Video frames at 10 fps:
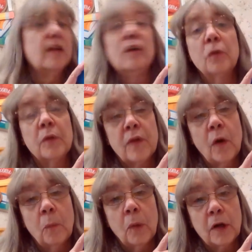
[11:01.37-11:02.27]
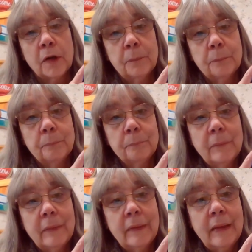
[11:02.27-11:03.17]
in and do his homework.
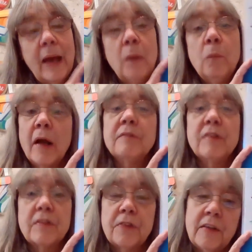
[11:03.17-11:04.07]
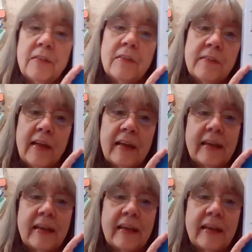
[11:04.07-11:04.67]
And one of his friends is sick.